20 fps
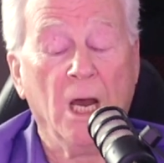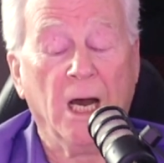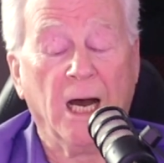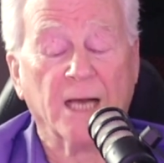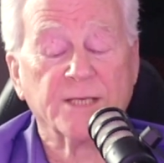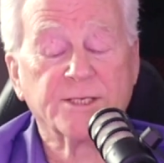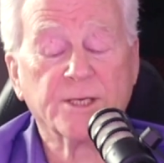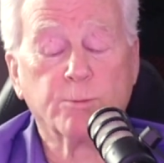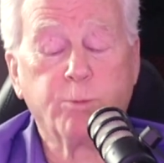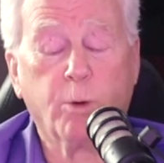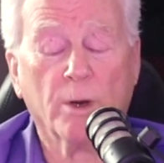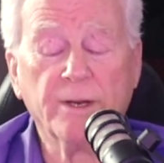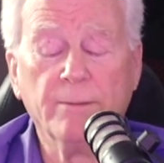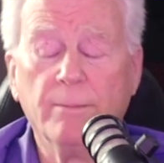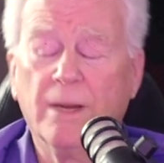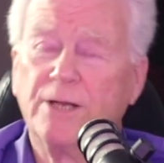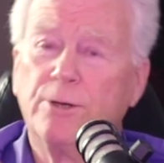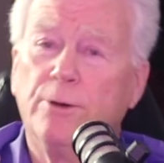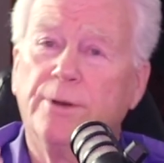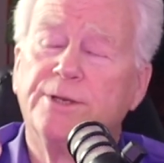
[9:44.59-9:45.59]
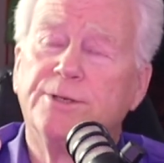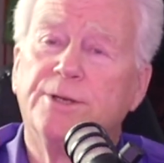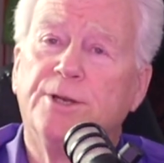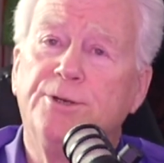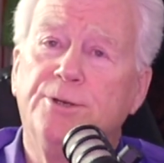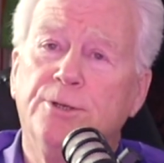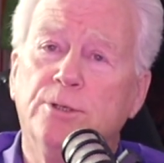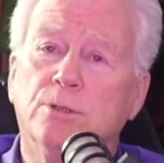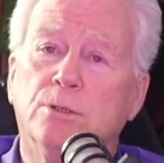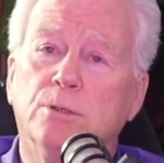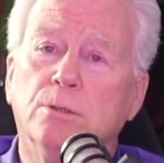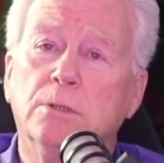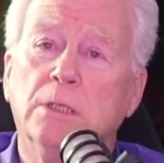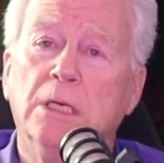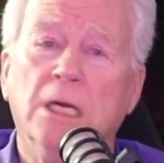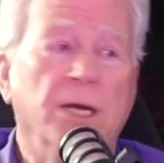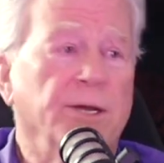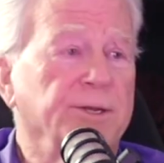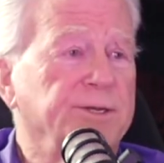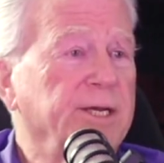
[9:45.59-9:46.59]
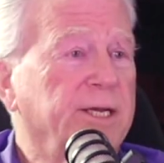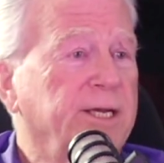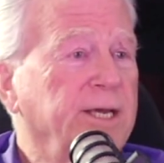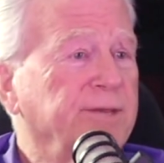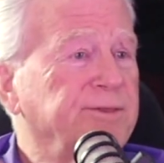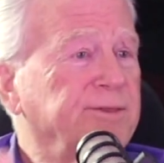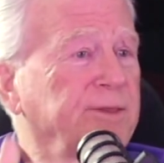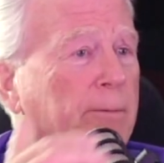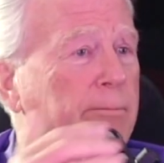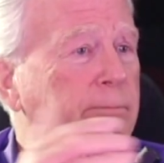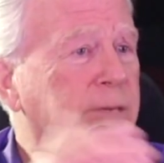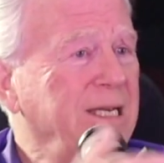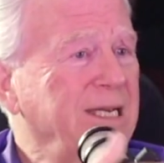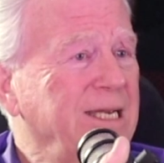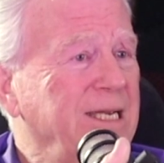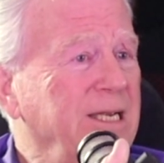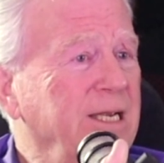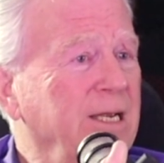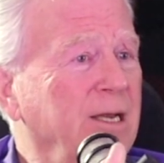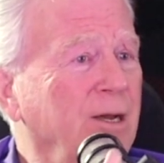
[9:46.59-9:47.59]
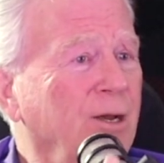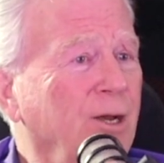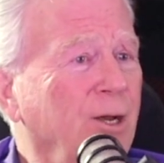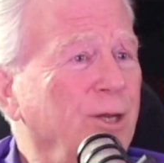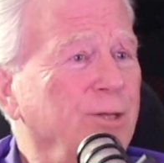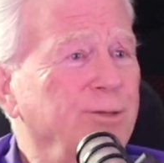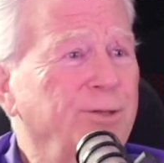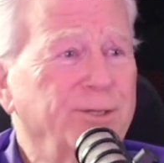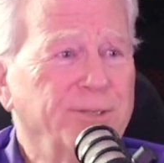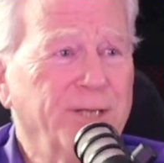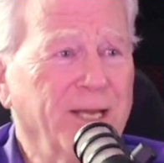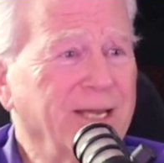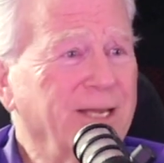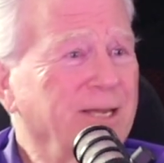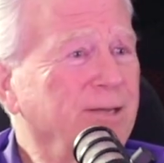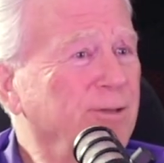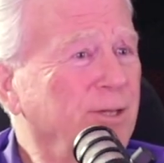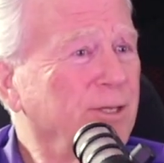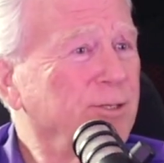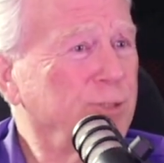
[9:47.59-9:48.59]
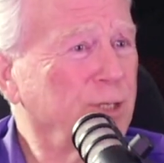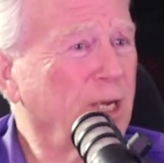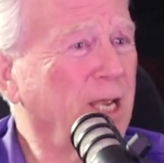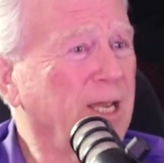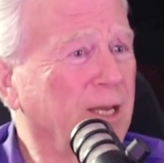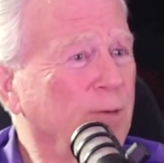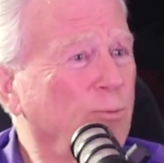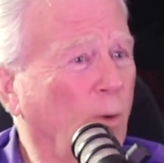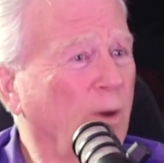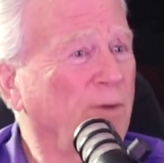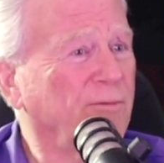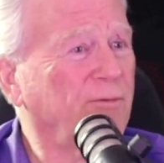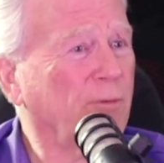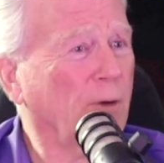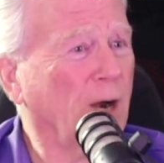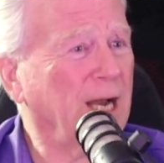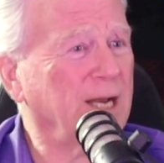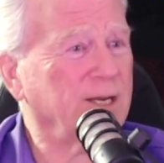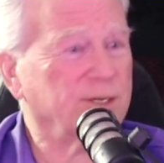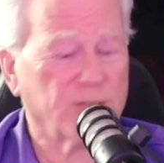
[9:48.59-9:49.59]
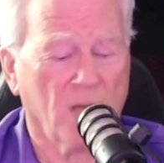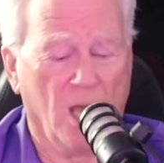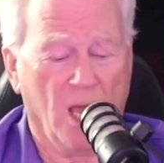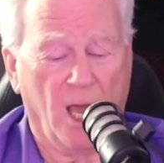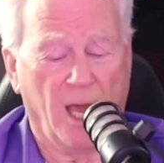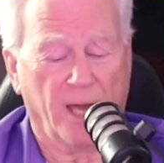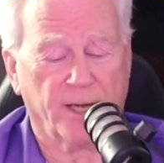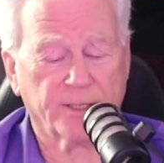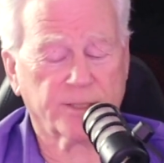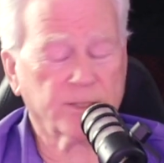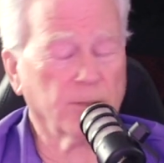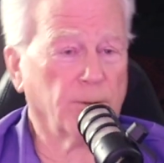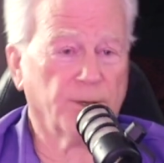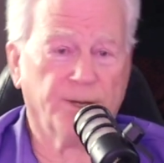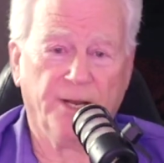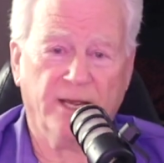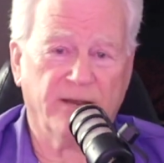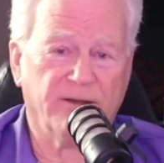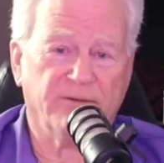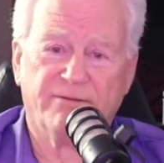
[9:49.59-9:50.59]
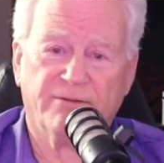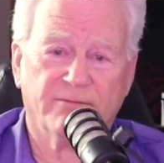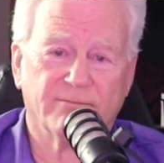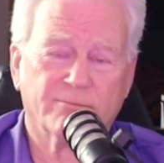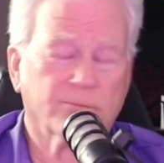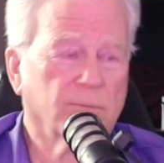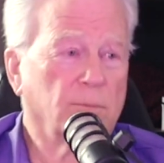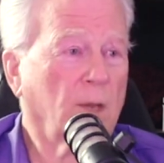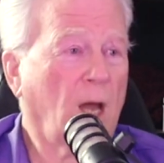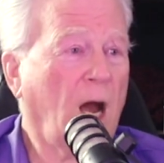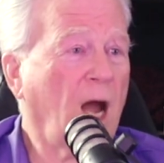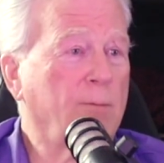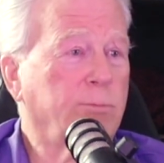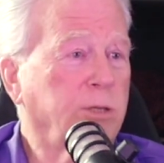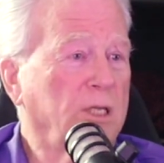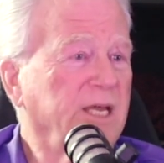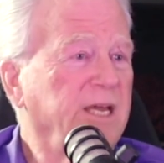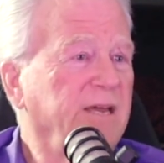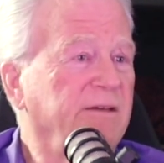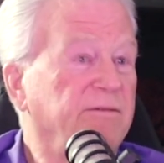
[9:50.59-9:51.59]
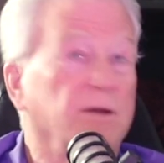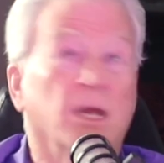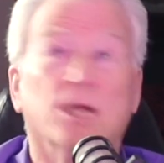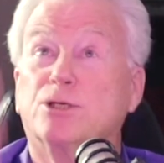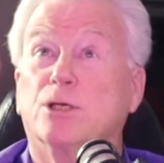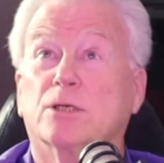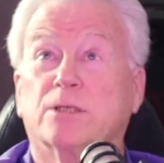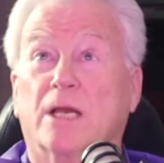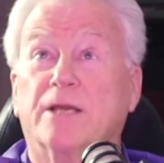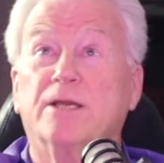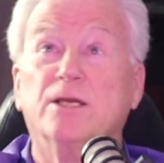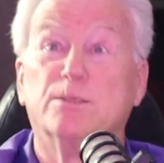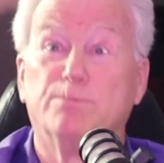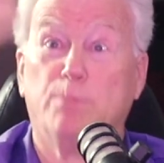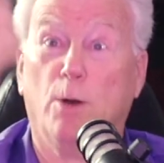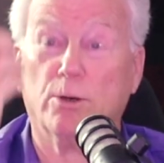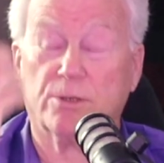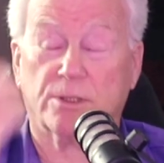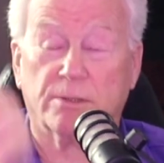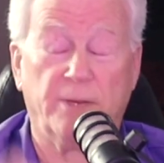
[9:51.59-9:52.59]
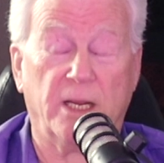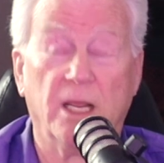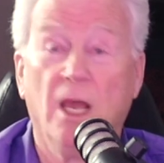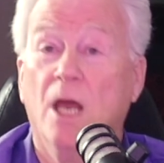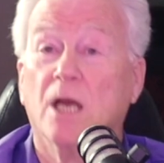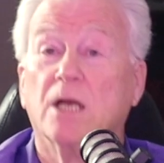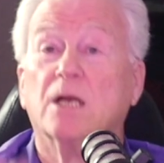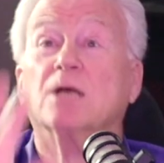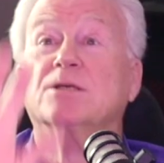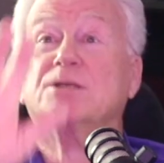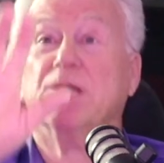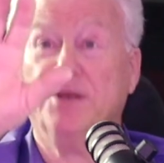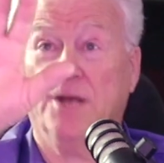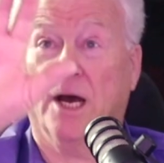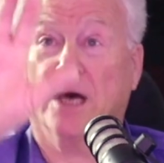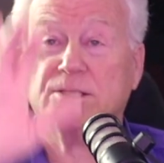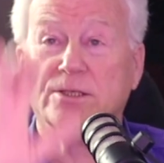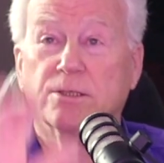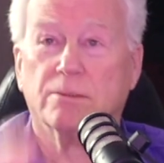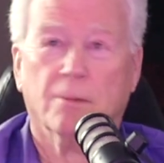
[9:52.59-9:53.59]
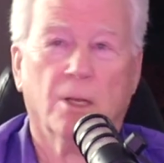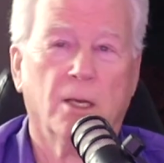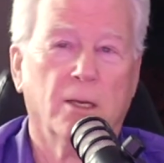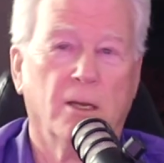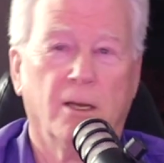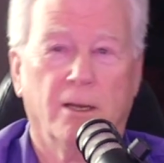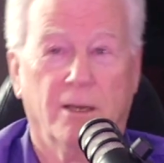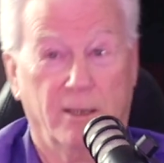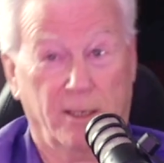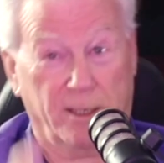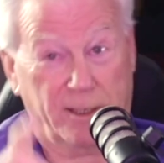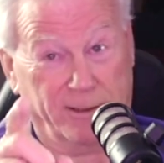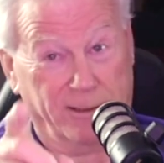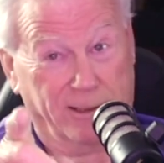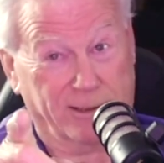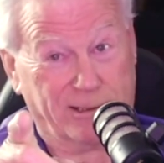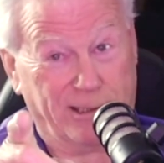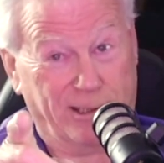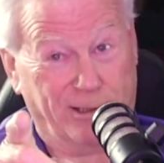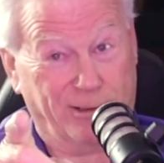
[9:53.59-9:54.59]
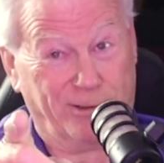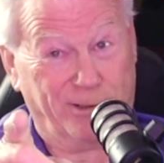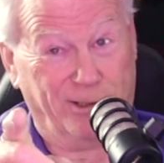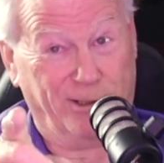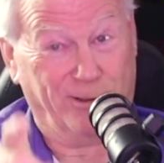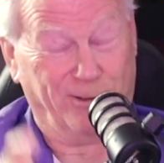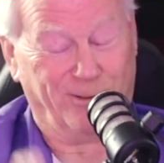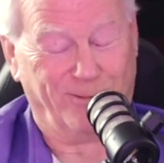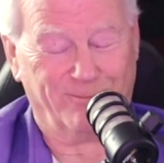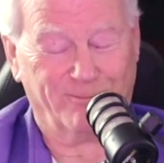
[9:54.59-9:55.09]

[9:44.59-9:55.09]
I said, what am I going to do to get the B, the D, and the G in one phrase? Mm-hmm. And he said, well, Dave, I believe. It's just like he spoke to me, because mm-hmm. he does. He does to you too.